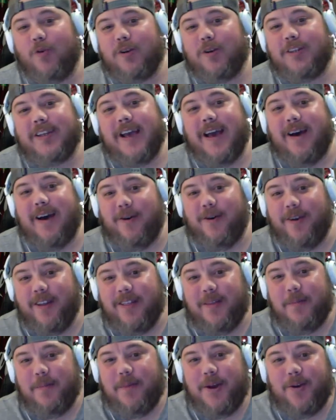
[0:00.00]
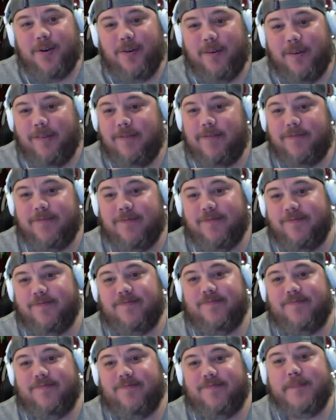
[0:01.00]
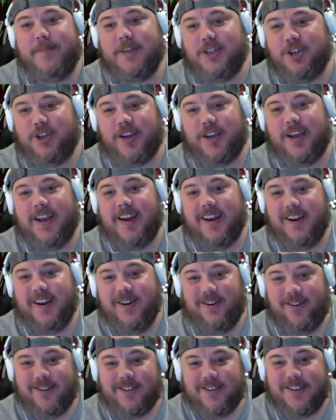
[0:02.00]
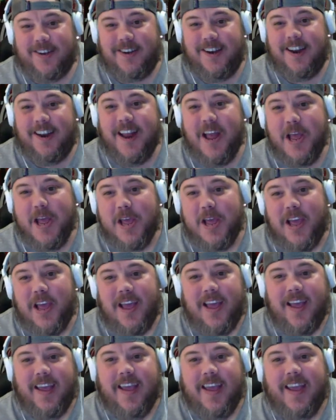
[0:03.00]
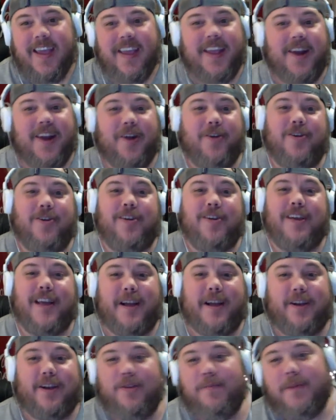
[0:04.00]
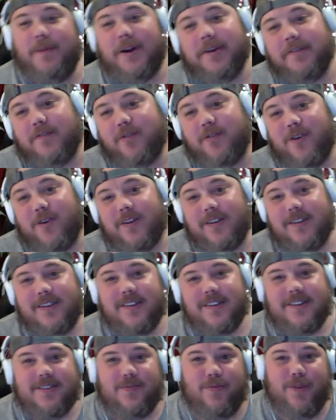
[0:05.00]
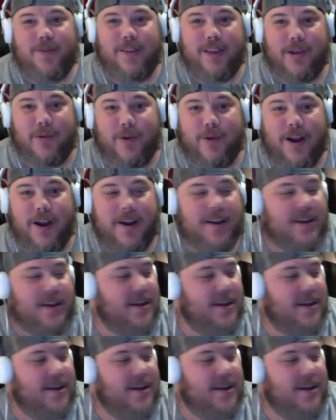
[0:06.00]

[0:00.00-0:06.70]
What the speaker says: town in the middle of Michigan, and all of a sudden, you can get good money for it. It's really weird.